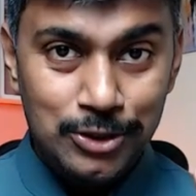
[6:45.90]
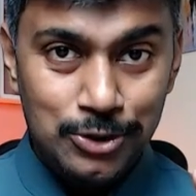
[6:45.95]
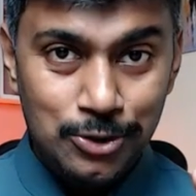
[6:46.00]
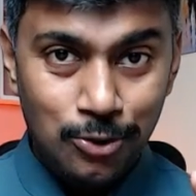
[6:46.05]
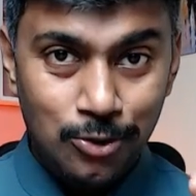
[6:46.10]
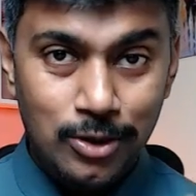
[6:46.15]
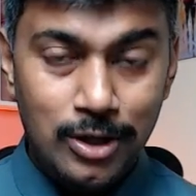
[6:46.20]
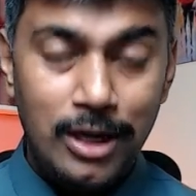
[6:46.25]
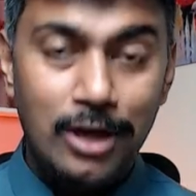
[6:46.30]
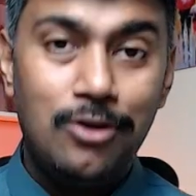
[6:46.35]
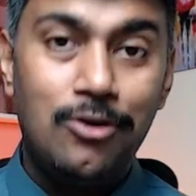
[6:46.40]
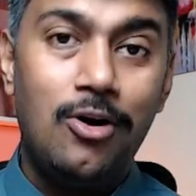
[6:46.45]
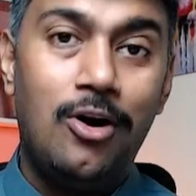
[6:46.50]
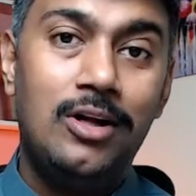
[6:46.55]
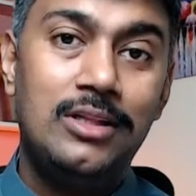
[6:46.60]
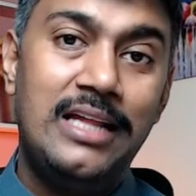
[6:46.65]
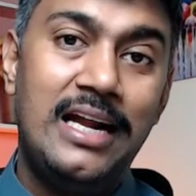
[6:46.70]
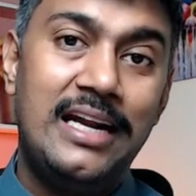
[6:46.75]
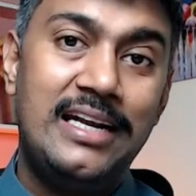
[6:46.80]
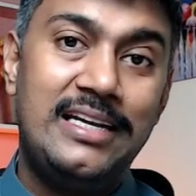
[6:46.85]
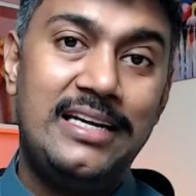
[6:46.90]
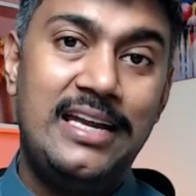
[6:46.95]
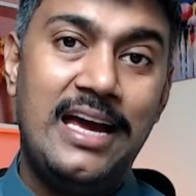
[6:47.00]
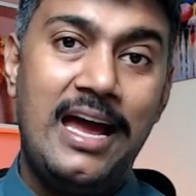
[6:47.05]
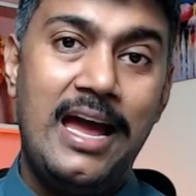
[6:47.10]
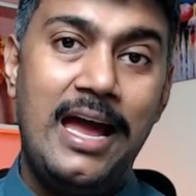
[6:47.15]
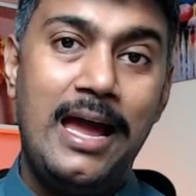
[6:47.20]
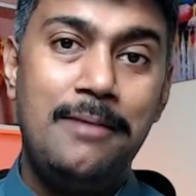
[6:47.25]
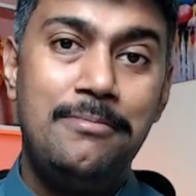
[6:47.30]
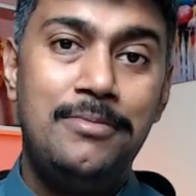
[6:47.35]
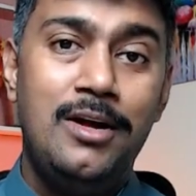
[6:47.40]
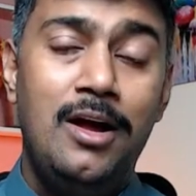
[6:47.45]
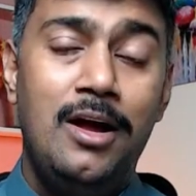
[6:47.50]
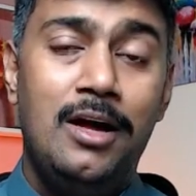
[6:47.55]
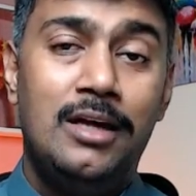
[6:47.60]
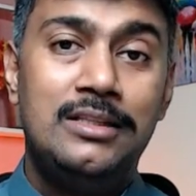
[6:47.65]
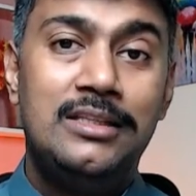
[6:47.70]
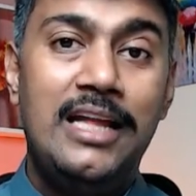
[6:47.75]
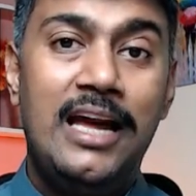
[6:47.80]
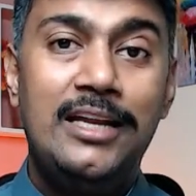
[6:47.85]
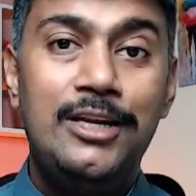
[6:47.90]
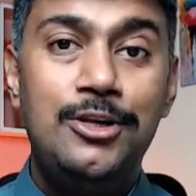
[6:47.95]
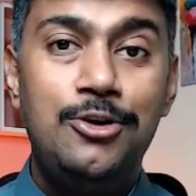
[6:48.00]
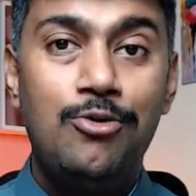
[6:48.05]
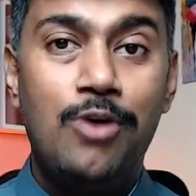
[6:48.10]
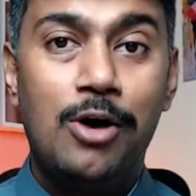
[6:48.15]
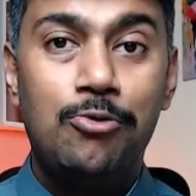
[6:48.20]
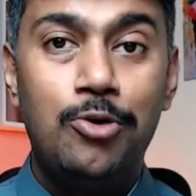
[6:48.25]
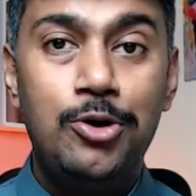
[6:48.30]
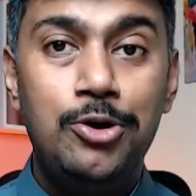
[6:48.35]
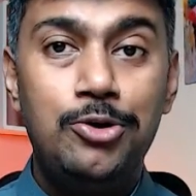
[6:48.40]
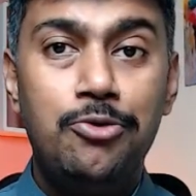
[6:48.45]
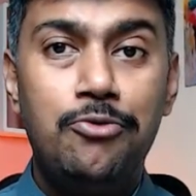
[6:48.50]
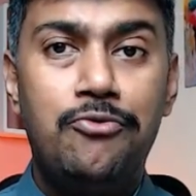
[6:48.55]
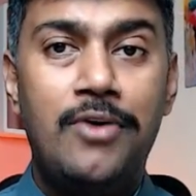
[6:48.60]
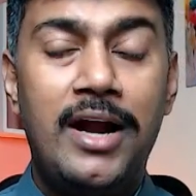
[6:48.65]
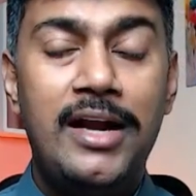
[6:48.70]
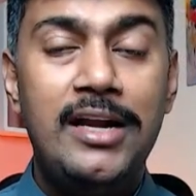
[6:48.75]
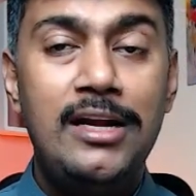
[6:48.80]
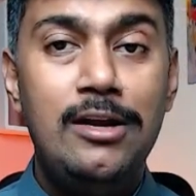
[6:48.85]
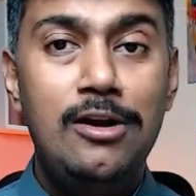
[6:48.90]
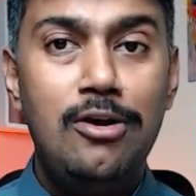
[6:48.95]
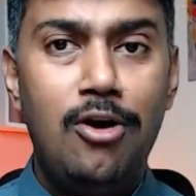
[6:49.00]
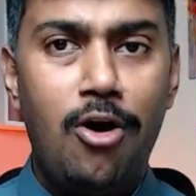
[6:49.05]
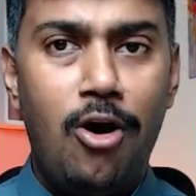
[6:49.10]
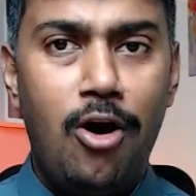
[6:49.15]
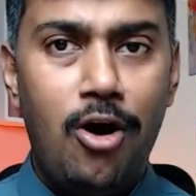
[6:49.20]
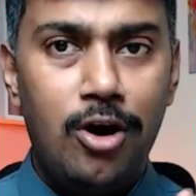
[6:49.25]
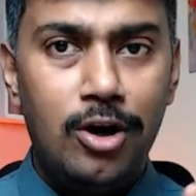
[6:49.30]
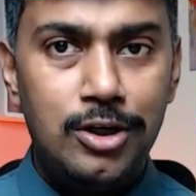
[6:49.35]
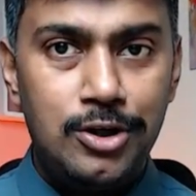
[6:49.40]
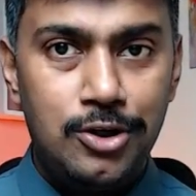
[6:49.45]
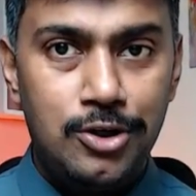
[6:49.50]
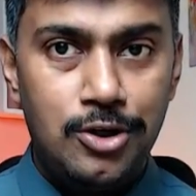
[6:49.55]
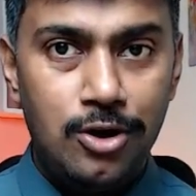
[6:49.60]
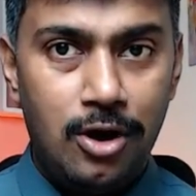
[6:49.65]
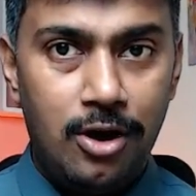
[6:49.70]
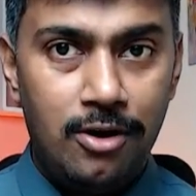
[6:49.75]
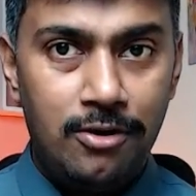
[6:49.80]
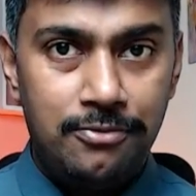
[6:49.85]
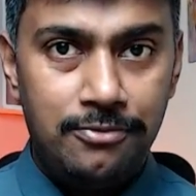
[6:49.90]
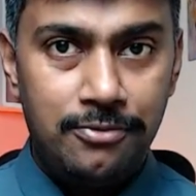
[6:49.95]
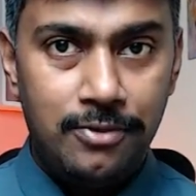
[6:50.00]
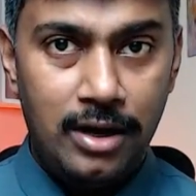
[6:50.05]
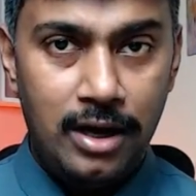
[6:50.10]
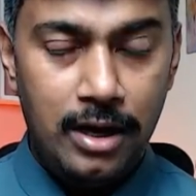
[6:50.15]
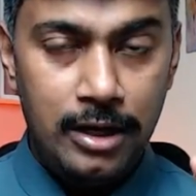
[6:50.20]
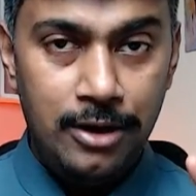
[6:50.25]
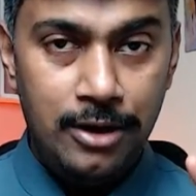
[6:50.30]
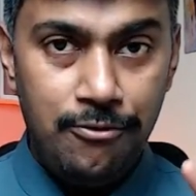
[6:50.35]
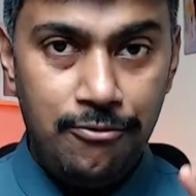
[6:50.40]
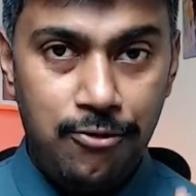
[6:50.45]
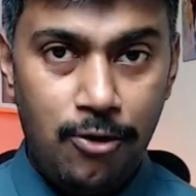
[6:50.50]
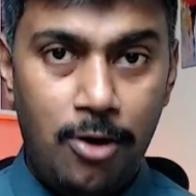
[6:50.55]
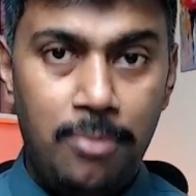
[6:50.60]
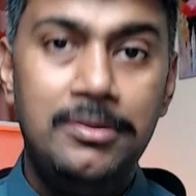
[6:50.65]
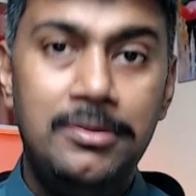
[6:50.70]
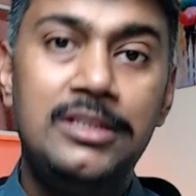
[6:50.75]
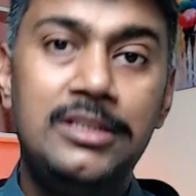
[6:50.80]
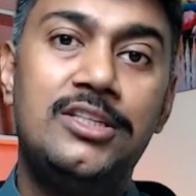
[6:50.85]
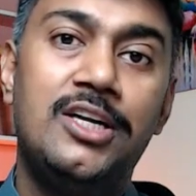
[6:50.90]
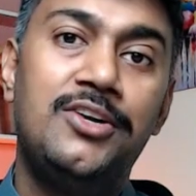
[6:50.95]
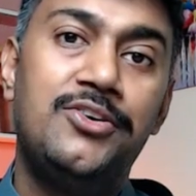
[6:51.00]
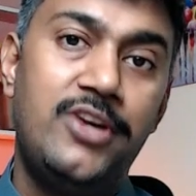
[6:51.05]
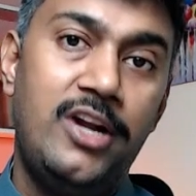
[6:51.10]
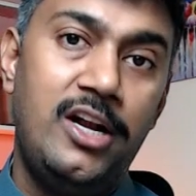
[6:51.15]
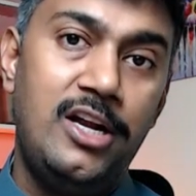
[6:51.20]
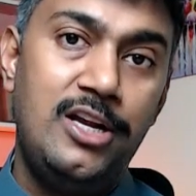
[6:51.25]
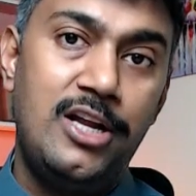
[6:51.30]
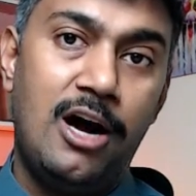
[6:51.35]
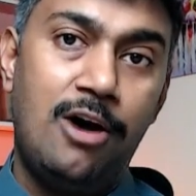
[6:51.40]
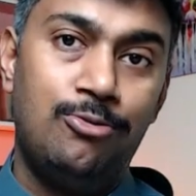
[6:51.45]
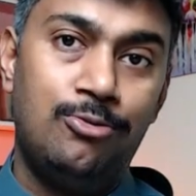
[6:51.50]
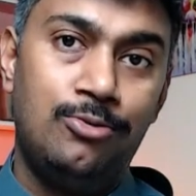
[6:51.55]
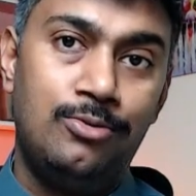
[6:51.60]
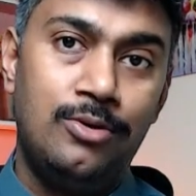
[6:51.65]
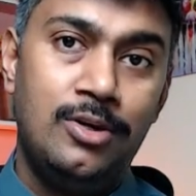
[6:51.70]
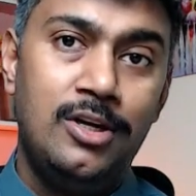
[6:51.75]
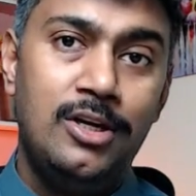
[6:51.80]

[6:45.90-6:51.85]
you click on that tab, then you are going to find a lot of information drilled down.